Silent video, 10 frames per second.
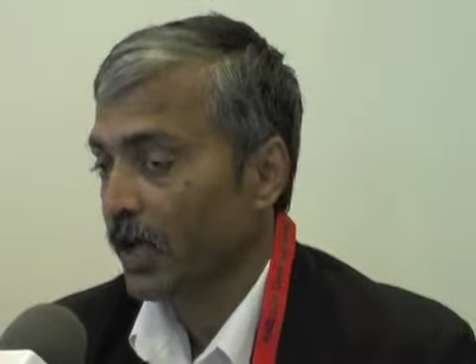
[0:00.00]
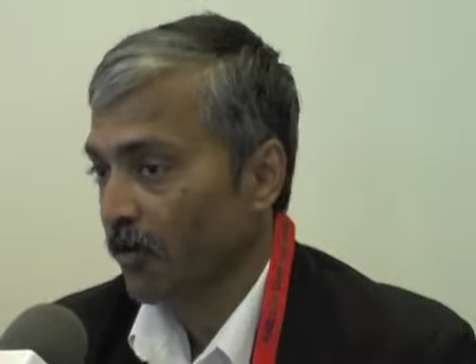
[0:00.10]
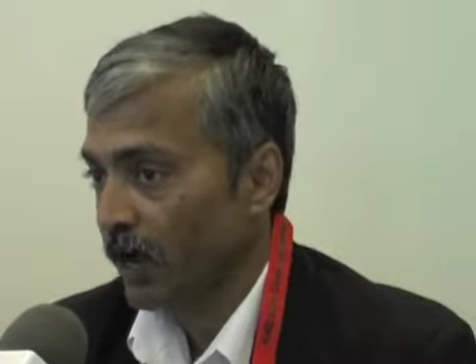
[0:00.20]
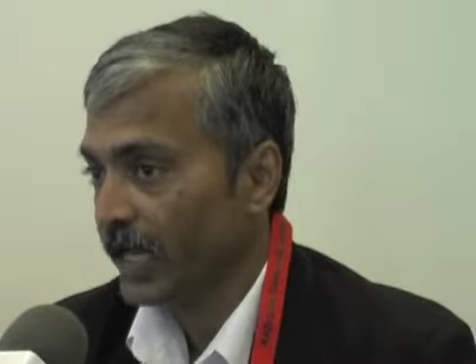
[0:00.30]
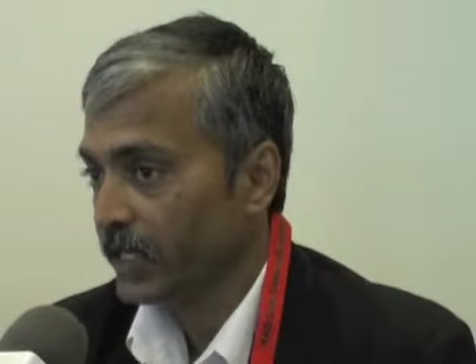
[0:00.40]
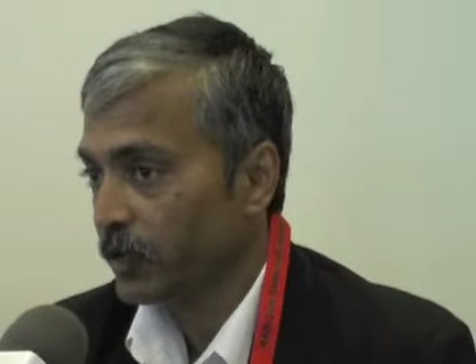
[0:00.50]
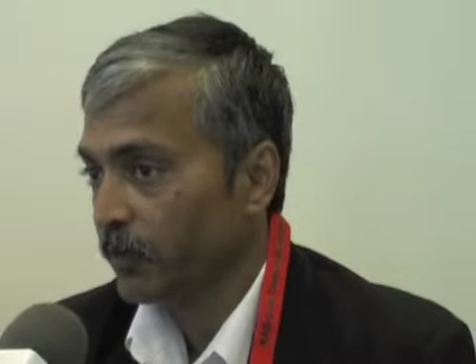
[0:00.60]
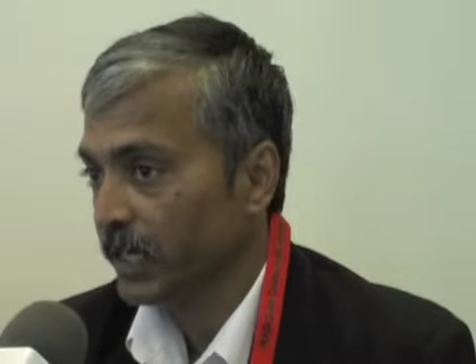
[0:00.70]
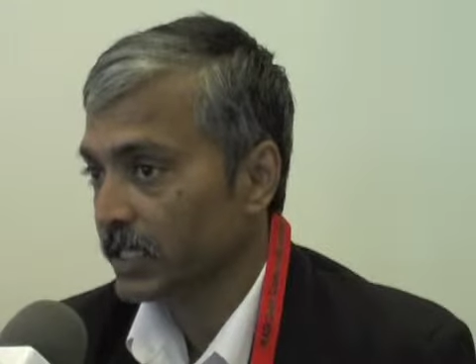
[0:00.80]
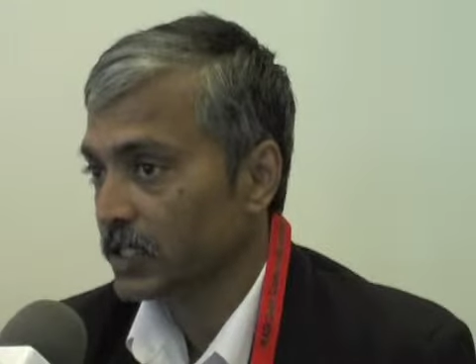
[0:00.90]
RAD
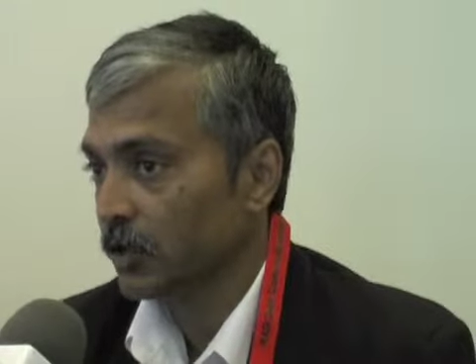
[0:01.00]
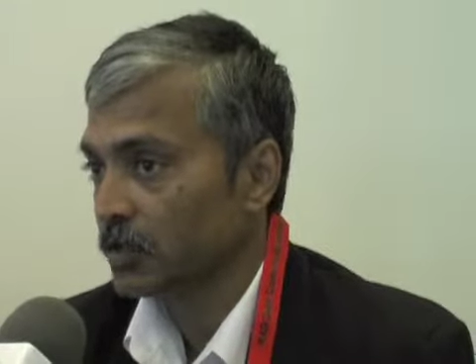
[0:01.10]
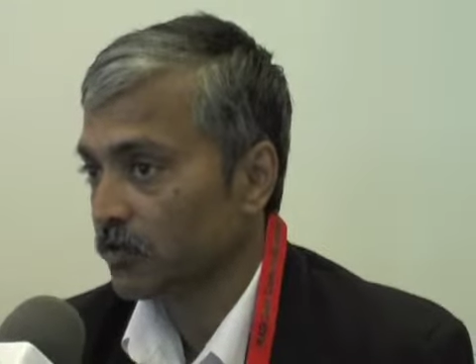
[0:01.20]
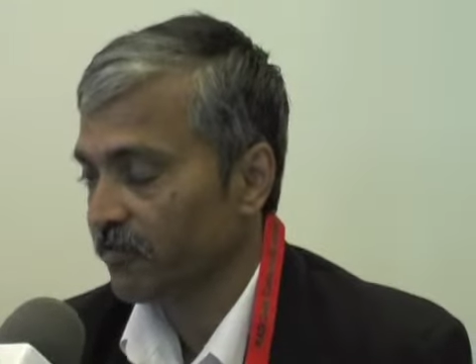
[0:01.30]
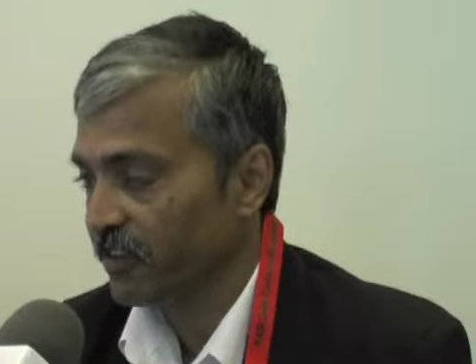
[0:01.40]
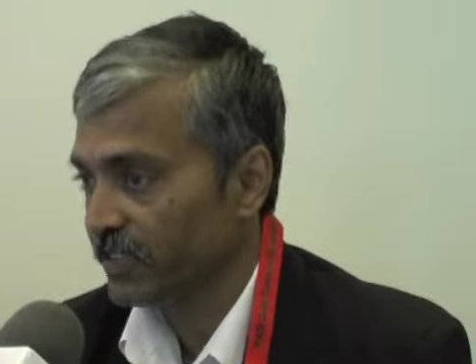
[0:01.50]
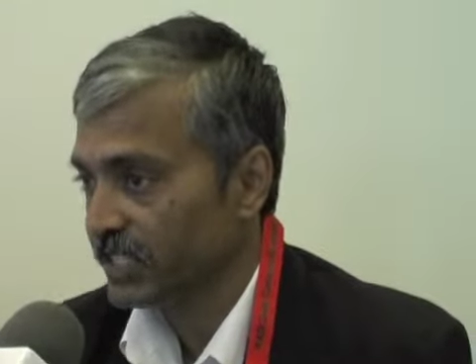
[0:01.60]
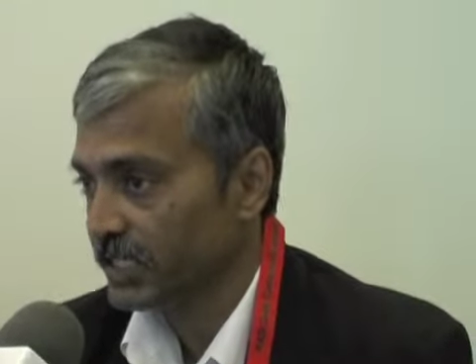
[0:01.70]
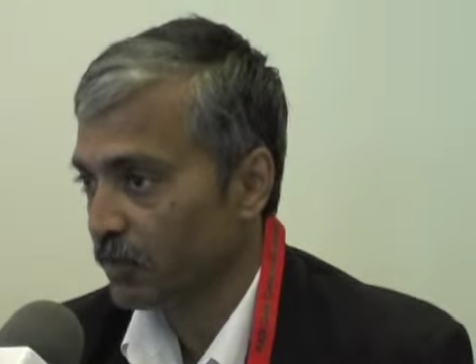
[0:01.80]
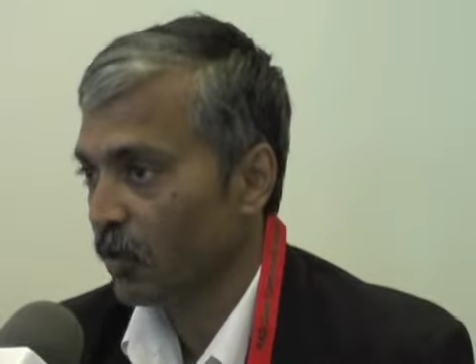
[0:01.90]
equipment is also very
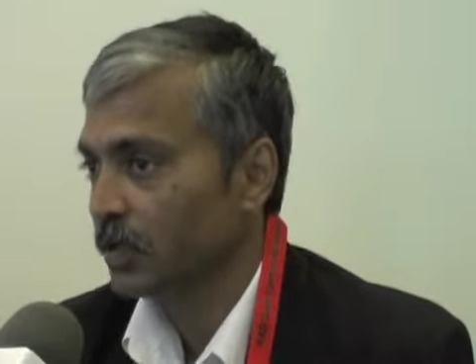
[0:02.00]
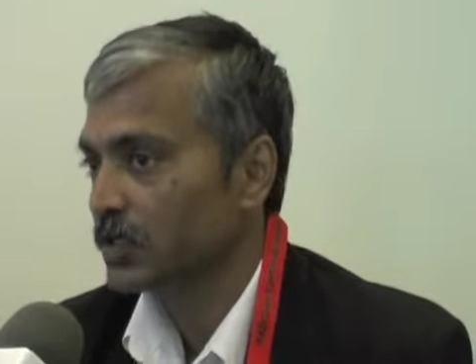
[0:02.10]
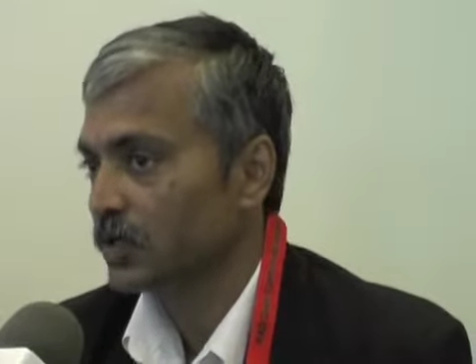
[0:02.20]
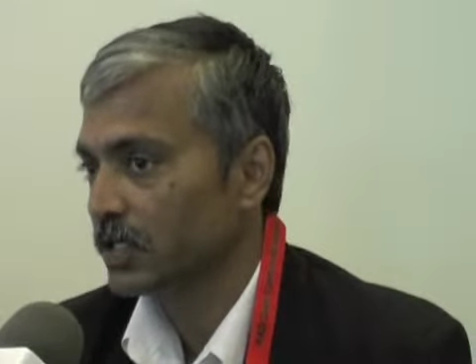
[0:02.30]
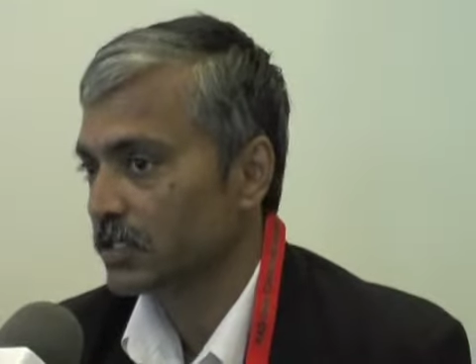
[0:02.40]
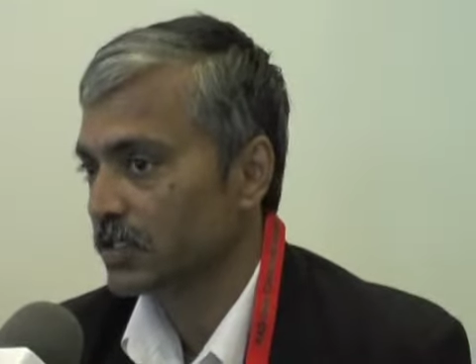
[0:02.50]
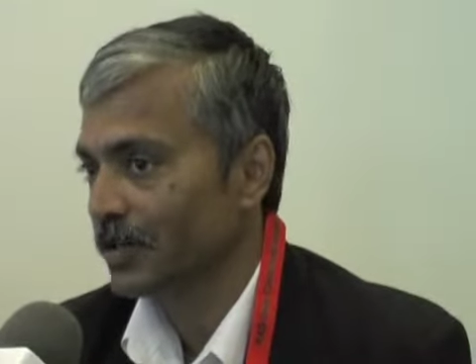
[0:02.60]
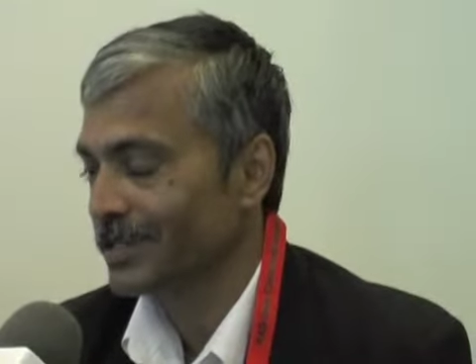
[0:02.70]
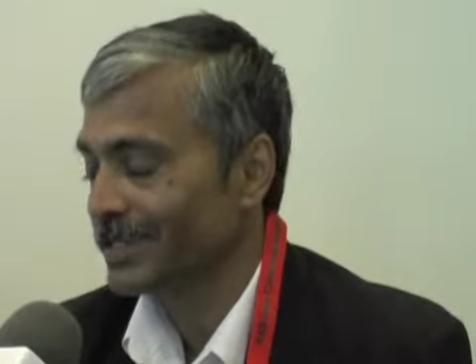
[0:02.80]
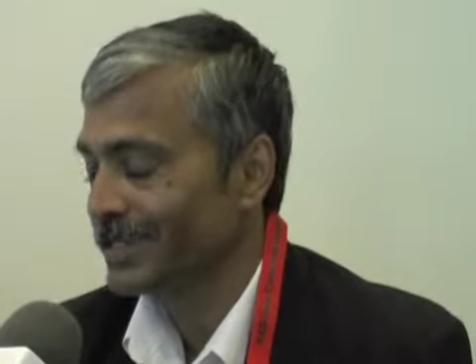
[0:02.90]
small, so it does
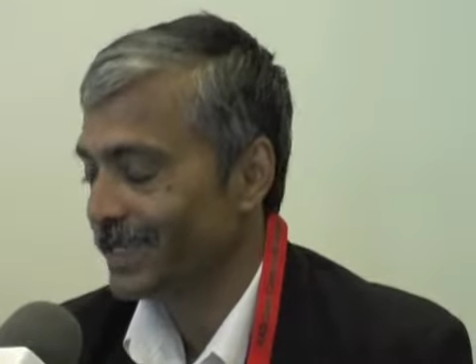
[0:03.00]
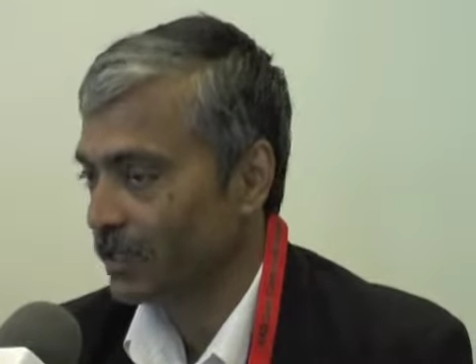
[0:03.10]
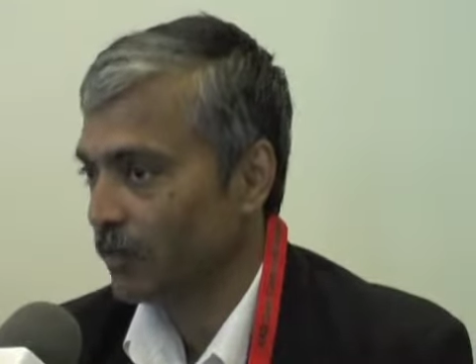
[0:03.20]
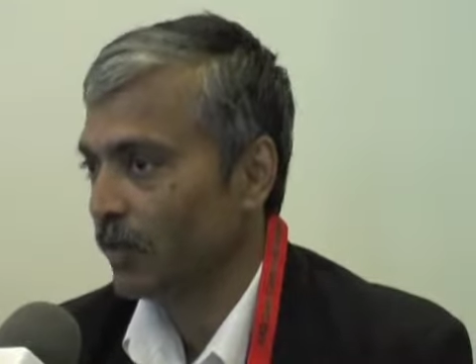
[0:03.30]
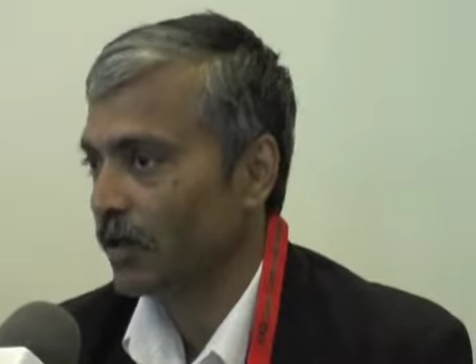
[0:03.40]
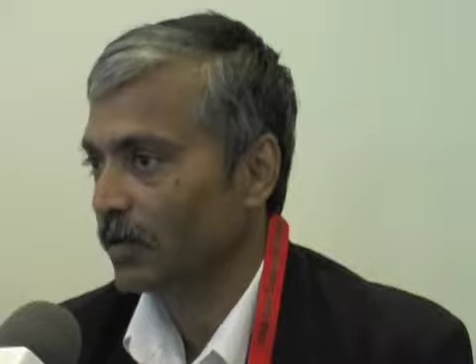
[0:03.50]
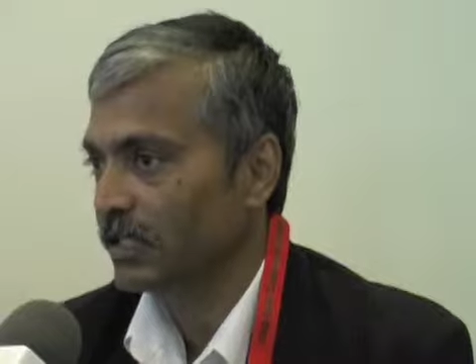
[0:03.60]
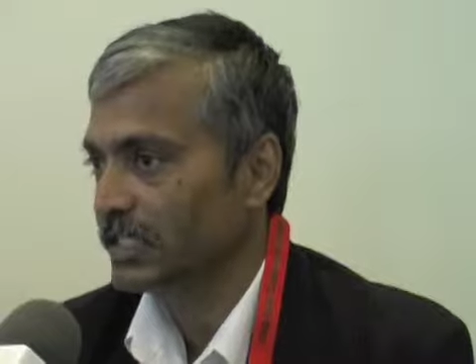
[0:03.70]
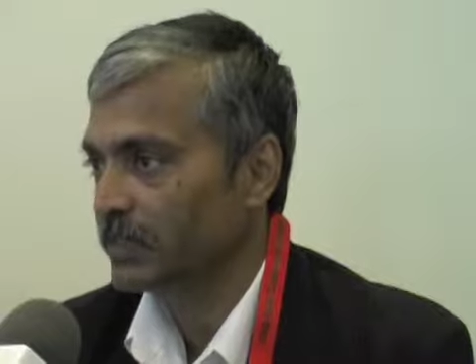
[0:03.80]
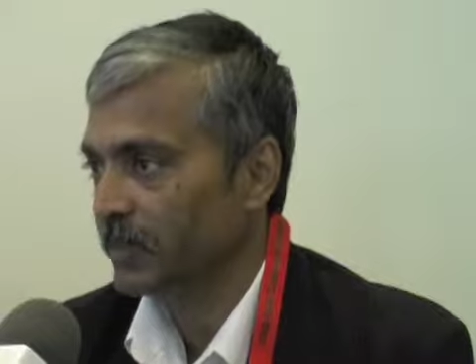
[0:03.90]
not take up a lot
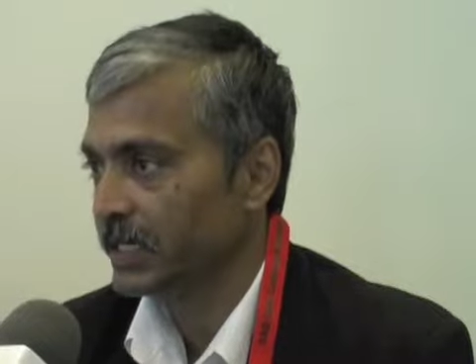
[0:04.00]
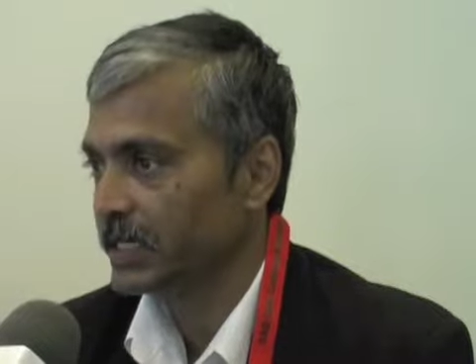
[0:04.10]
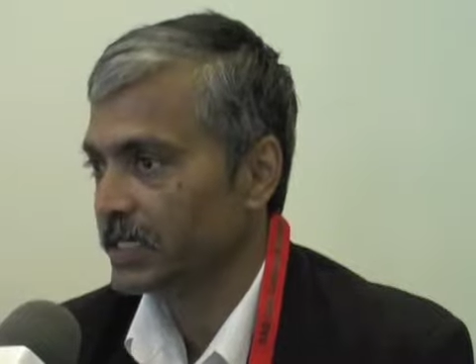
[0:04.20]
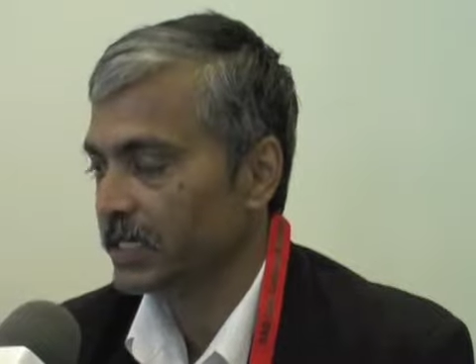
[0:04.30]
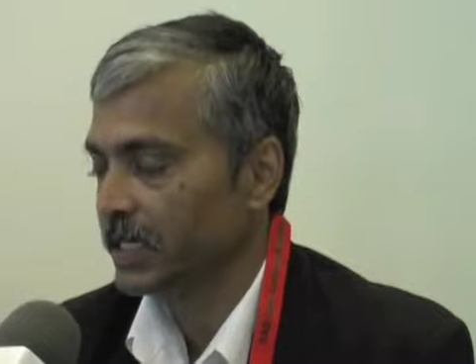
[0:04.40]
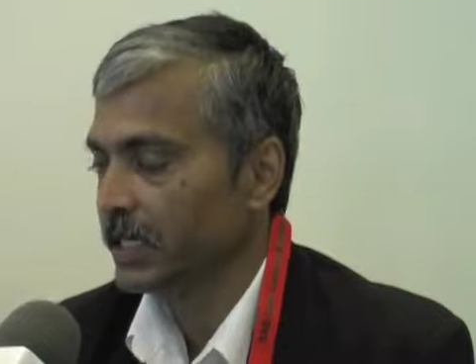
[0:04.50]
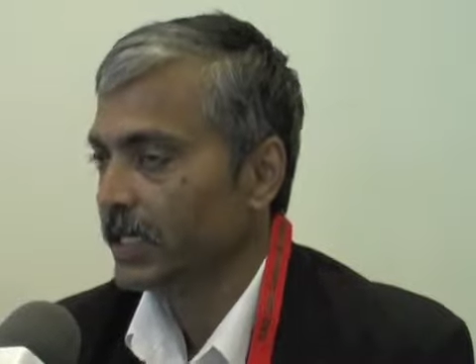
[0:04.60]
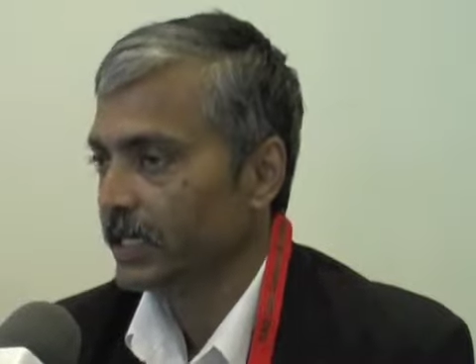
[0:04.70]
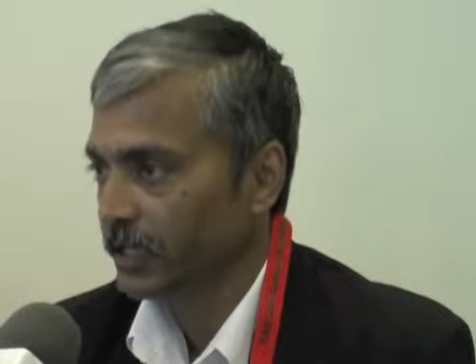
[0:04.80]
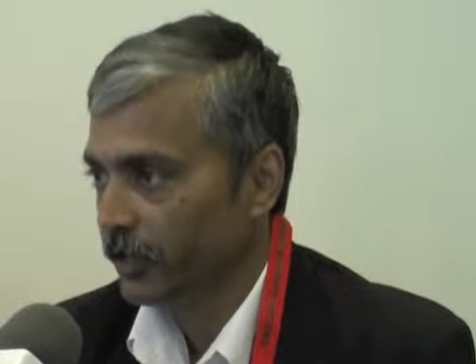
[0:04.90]
of space
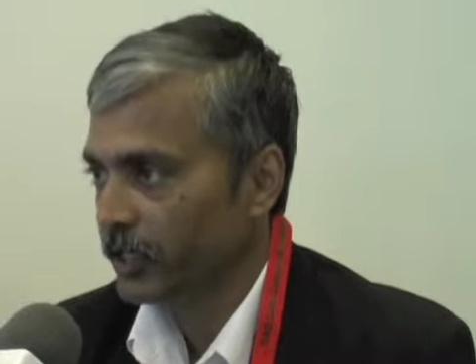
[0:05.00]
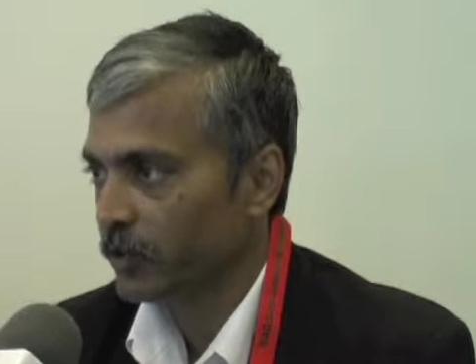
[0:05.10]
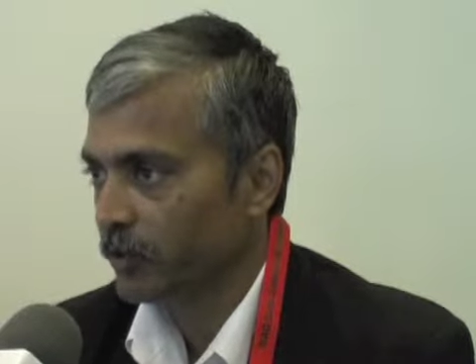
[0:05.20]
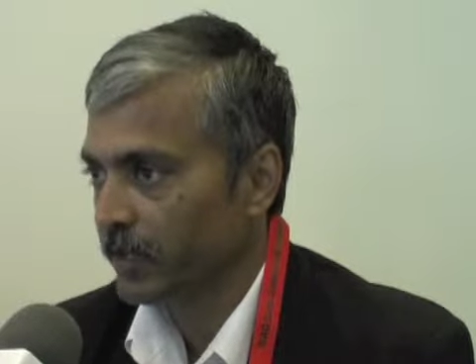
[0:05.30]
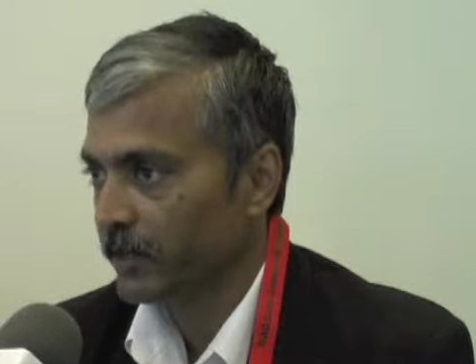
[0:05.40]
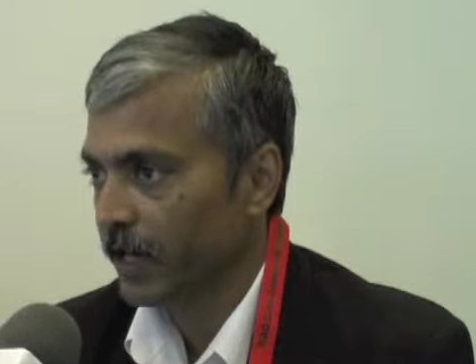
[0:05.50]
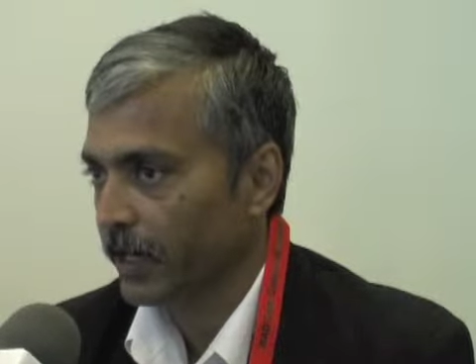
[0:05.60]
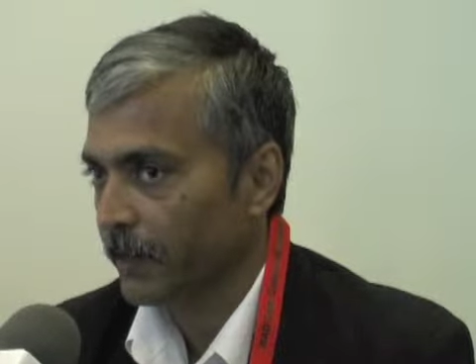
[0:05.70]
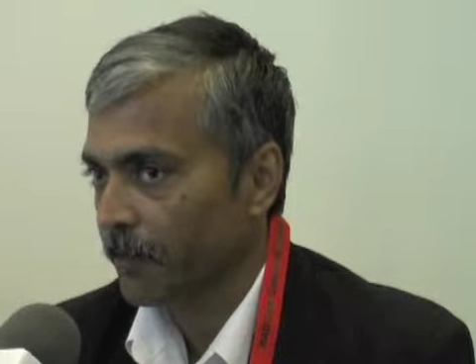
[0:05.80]
in your equipment rack.